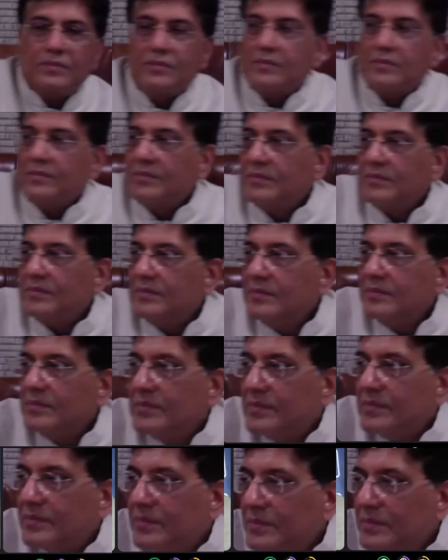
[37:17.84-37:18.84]

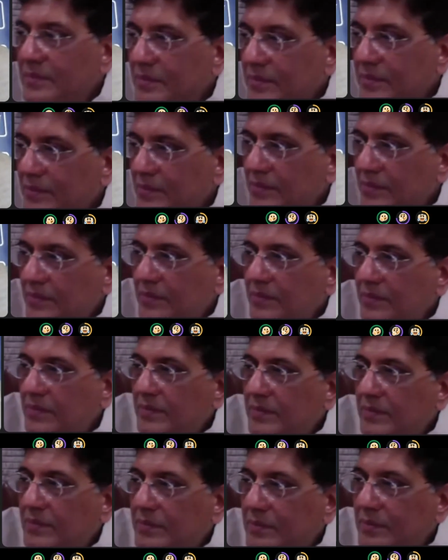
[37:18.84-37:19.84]

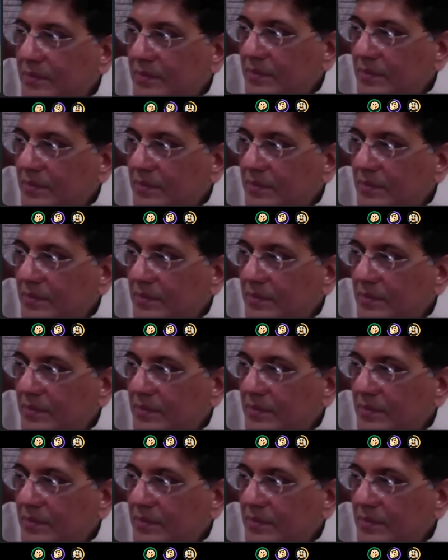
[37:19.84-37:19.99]
The person shown says nothing.